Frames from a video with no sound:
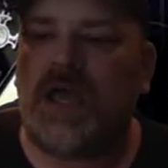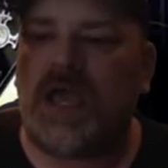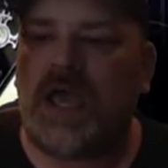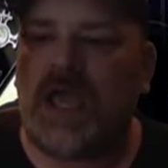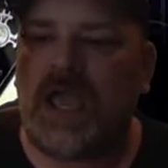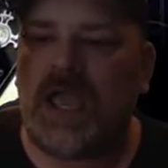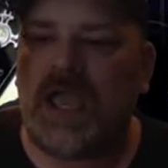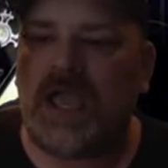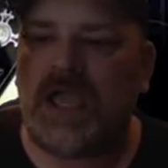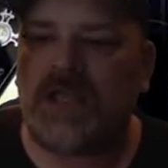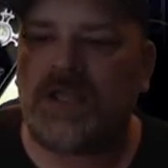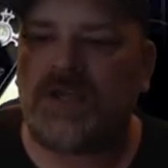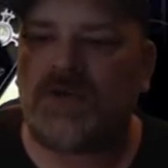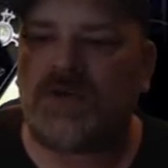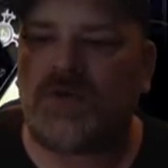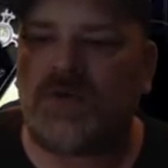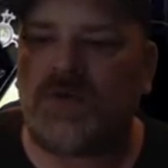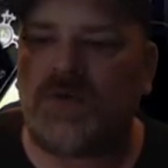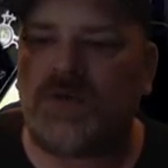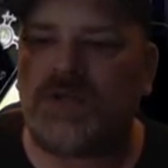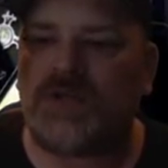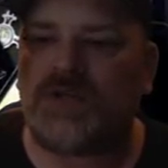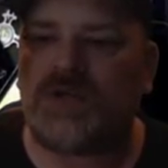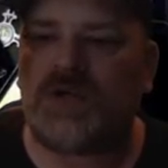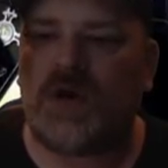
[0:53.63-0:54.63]
and you're
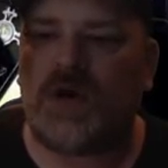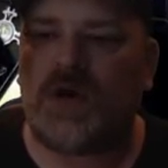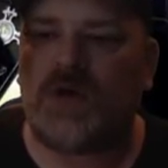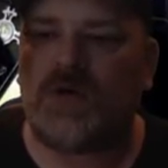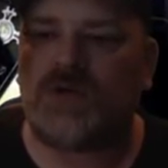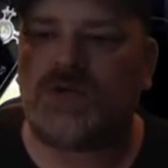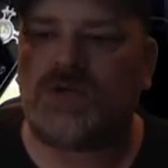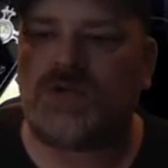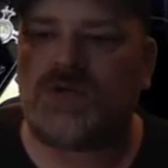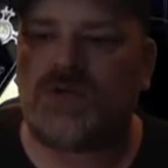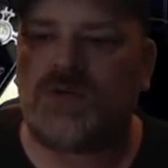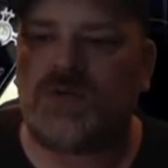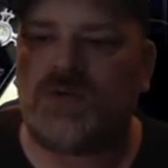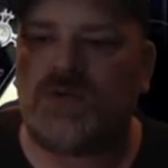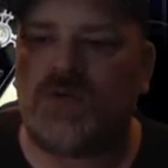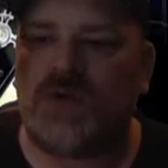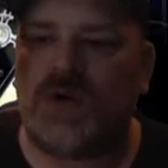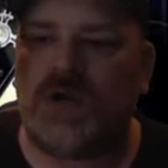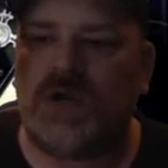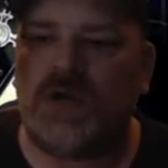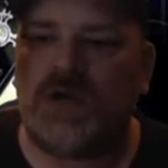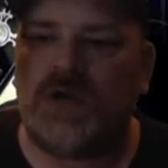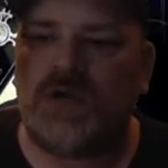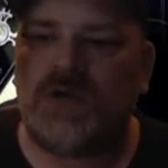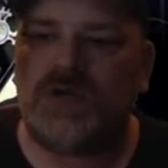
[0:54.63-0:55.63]
going to go to
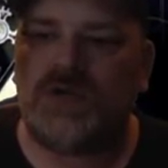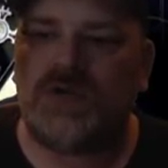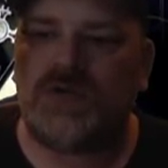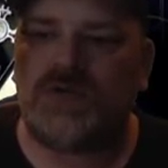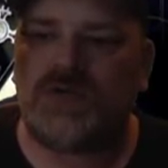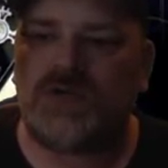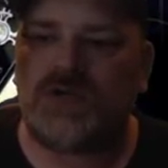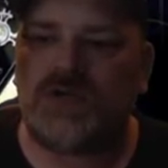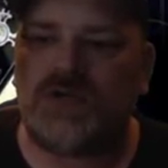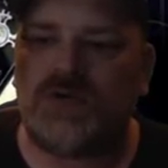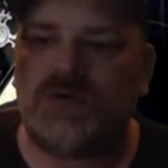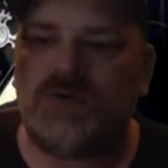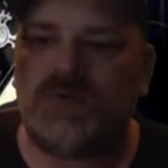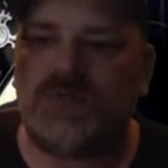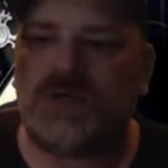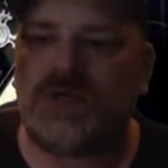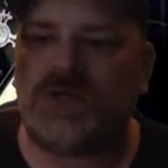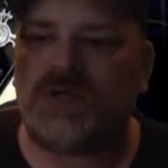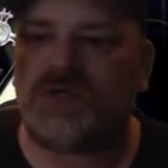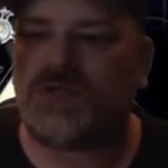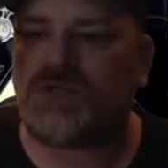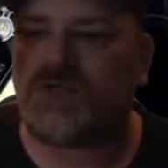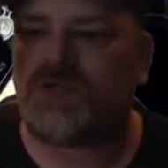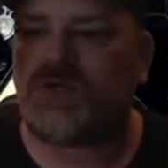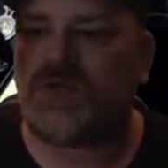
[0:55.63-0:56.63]
YouTube
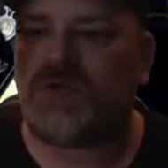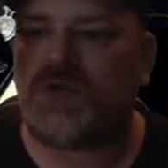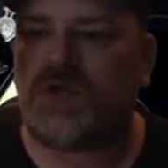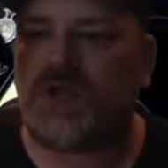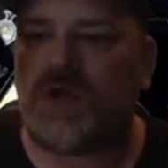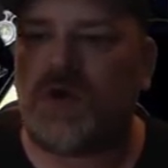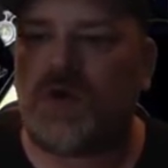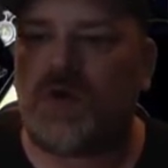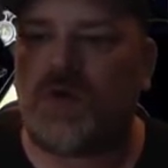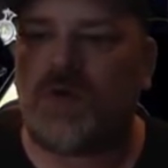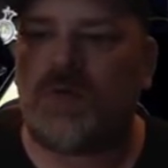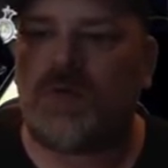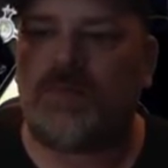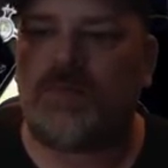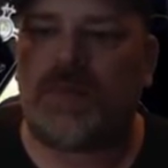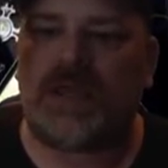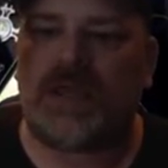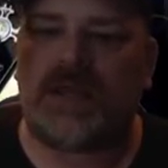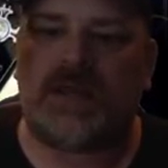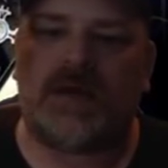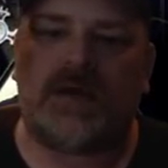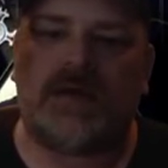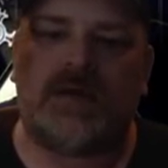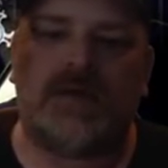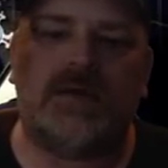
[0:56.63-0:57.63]
Studio
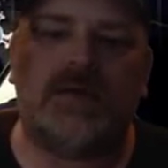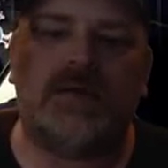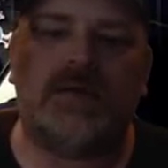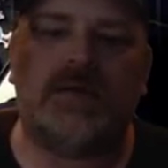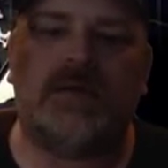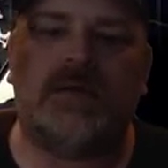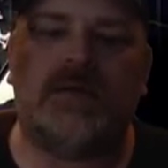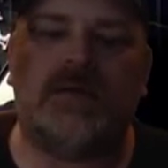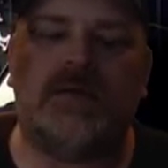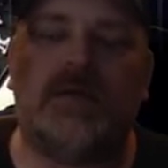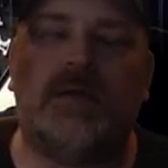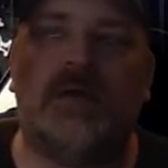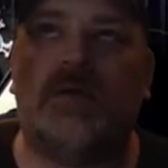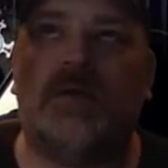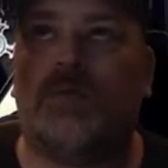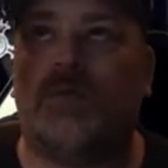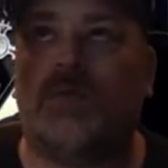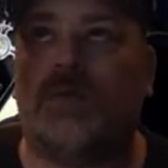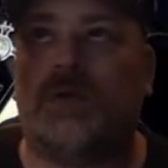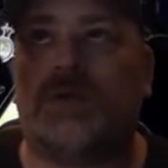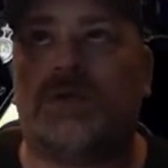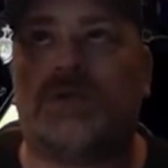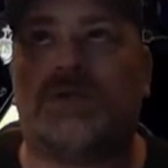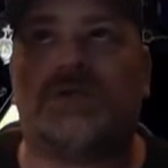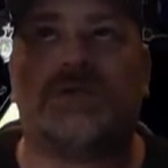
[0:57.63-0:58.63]
Beta,
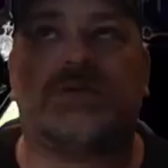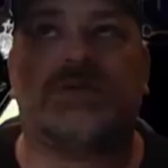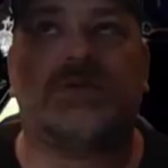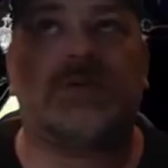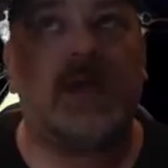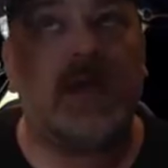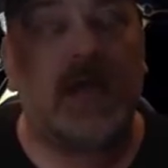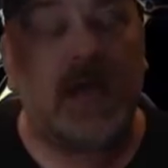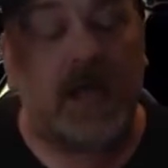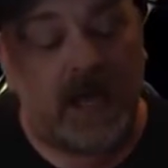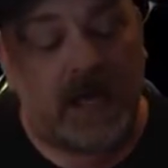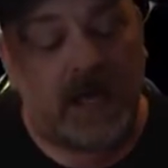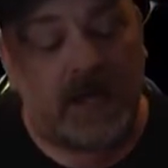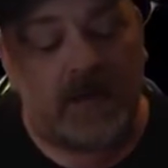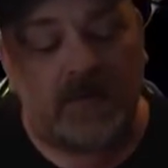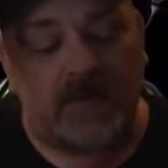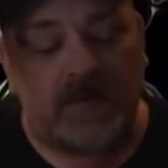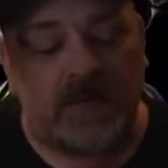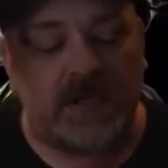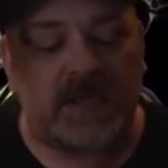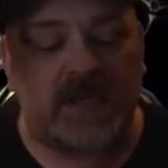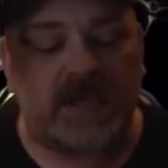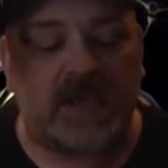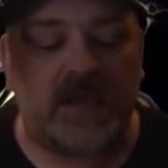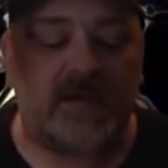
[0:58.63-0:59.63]
which I don't
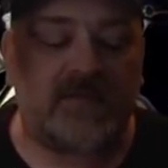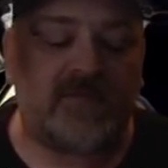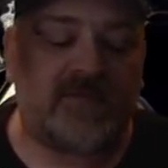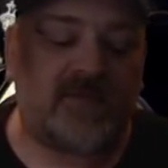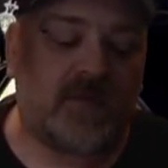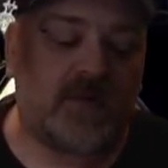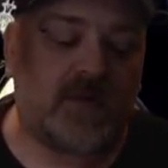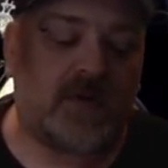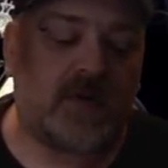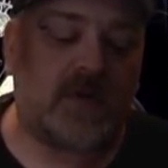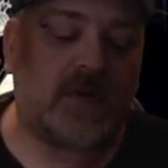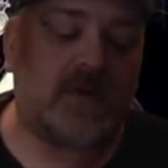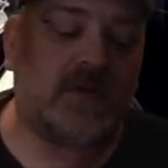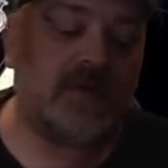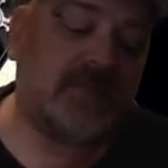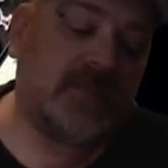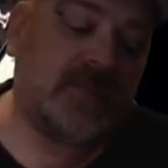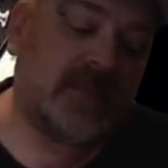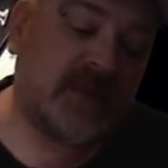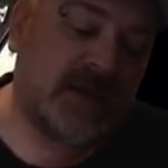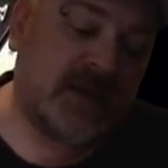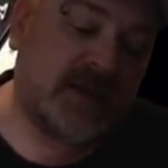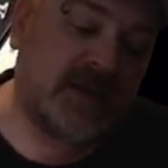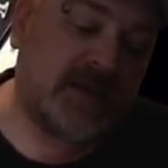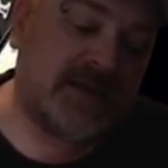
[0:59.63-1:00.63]
really care for.
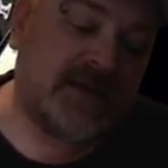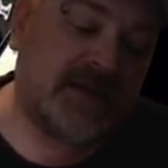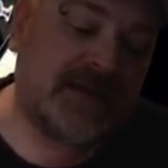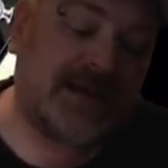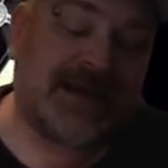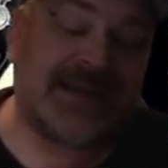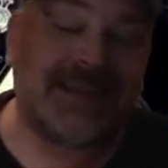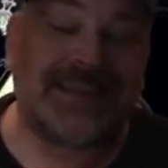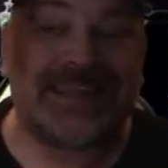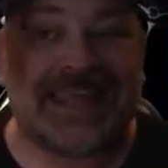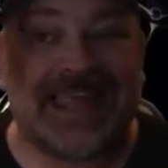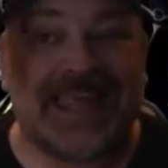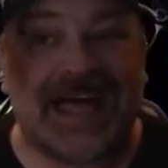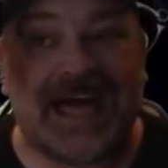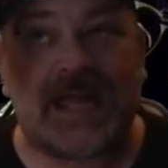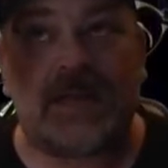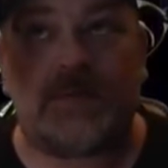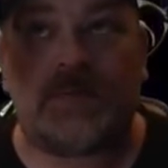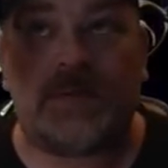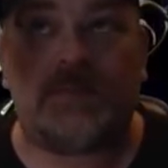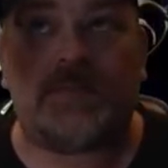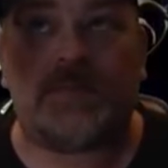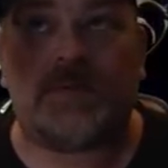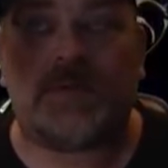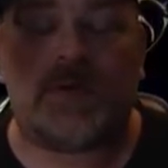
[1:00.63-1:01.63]
A lot of
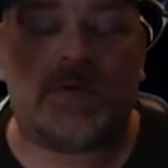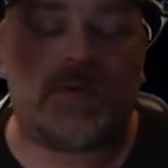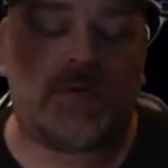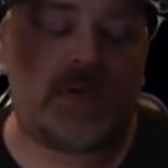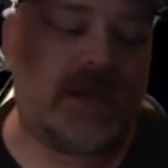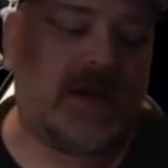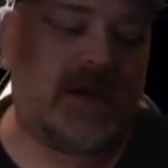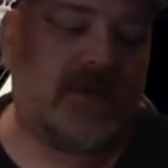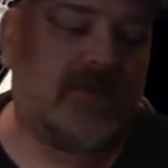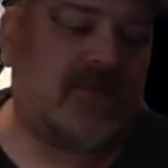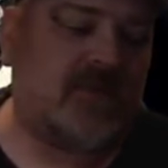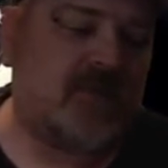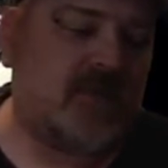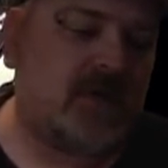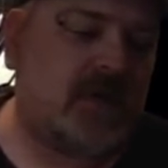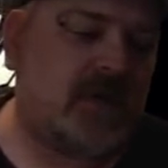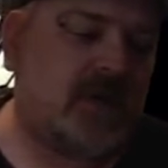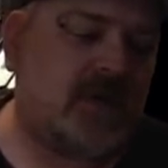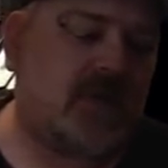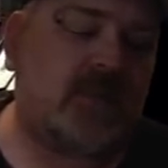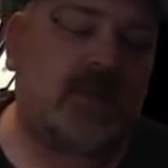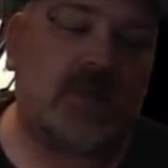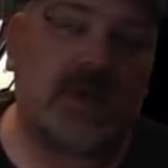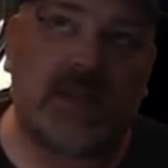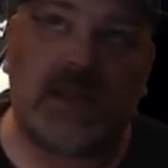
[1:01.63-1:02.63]
people don't care for.
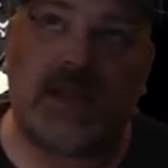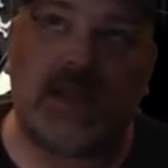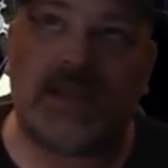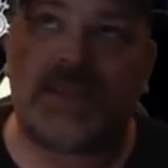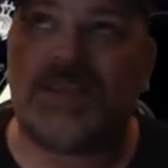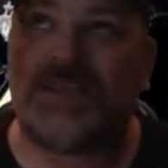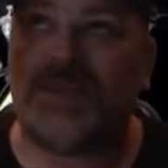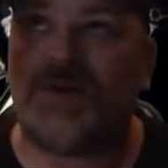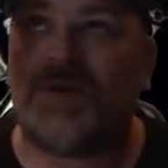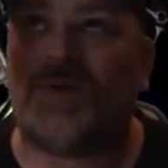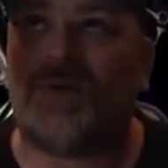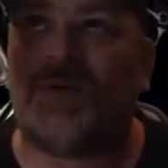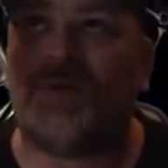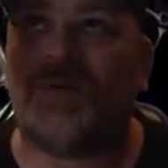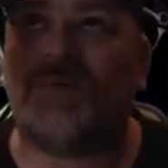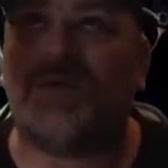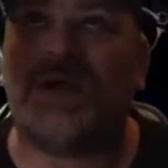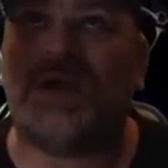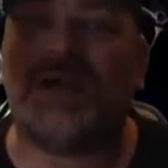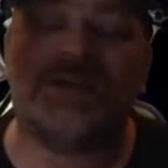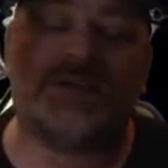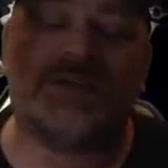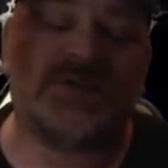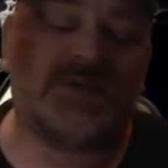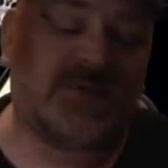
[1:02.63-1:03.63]
We like the old
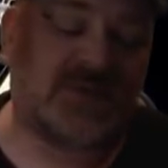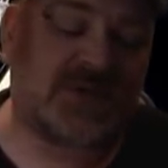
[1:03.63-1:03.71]
ways. We're